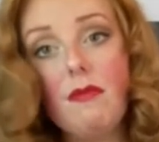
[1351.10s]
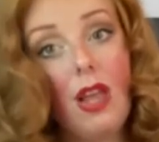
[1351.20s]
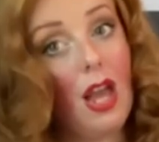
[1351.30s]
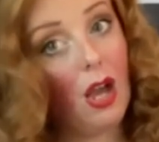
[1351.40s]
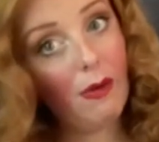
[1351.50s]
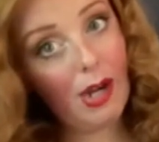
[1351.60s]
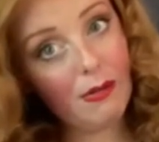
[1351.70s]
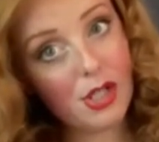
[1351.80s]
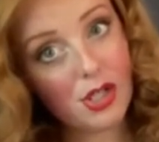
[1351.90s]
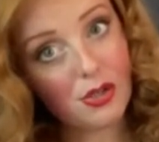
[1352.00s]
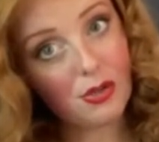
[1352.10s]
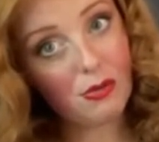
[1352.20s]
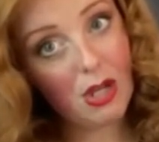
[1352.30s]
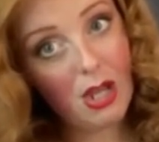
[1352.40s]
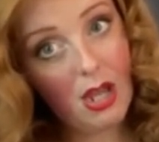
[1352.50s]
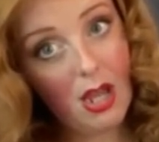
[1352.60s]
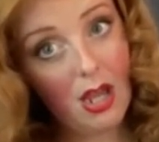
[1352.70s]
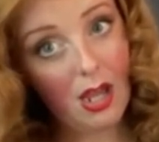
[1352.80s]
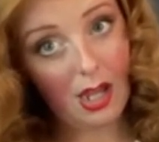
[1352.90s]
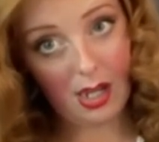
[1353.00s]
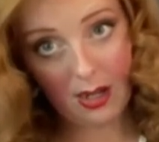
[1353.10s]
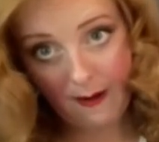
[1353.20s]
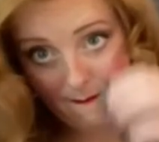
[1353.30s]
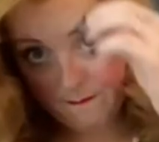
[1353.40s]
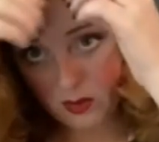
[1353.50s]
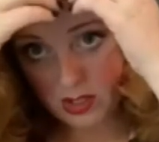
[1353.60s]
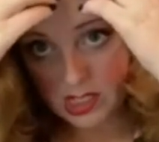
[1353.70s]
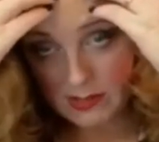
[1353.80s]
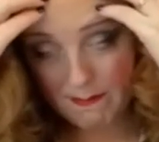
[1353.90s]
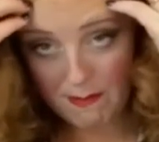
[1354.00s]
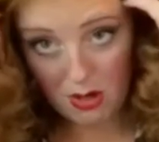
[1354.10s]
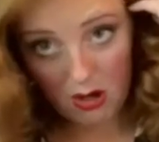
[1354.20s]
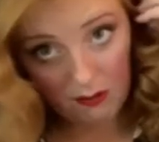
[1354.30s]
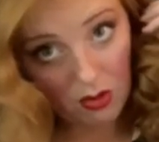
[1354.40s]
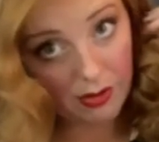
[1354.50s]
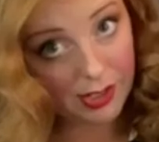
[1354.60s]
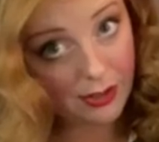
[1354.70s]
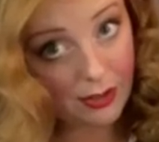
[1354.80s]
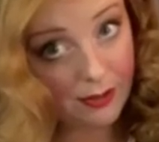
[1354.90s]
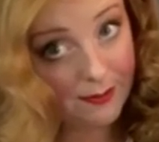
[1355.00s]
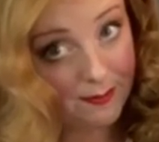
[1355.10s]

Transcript: how I would do a front barrel roll here.